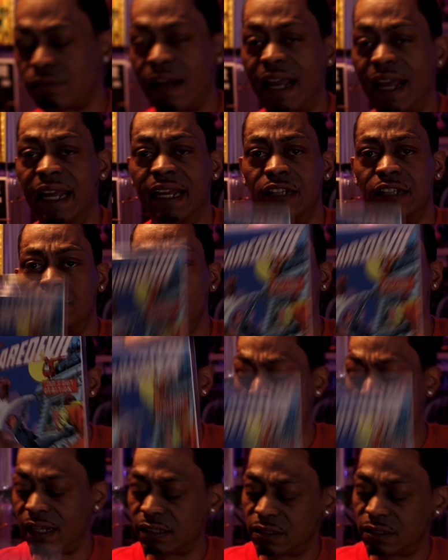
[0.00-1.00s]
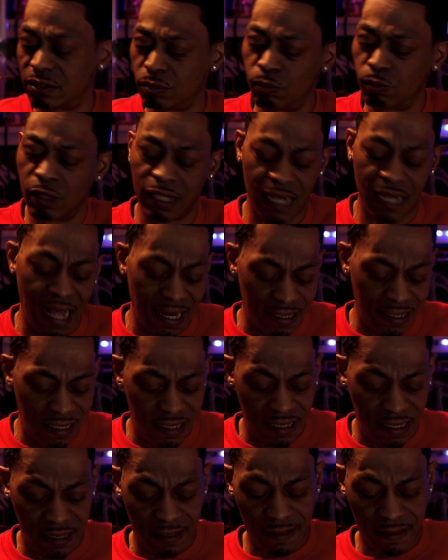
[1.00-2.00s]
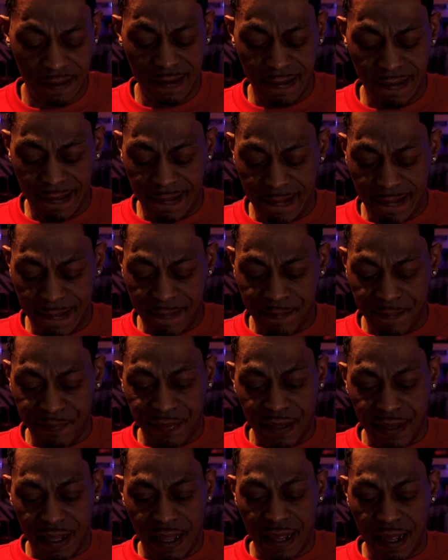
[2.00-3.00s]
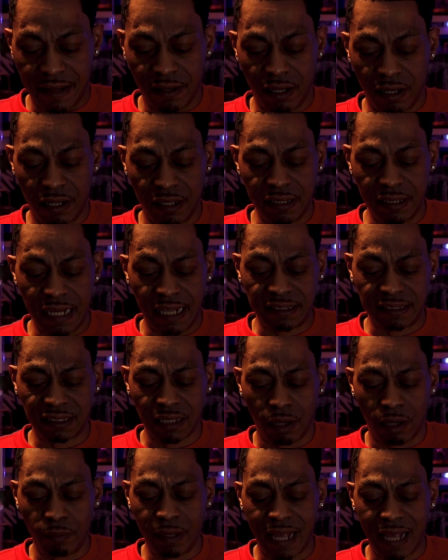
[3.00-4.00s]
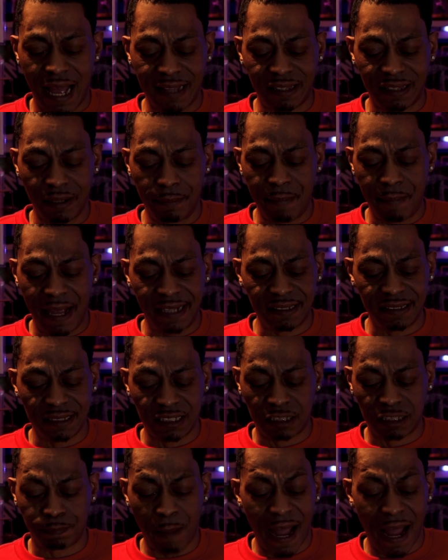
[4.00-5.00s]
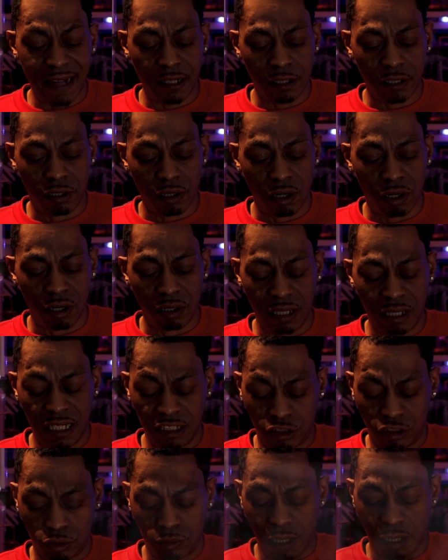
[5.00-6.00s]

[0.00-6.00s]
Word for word: right here. $2 and $1 hit. And uh, next up, we got the amazing Spider Girl, issue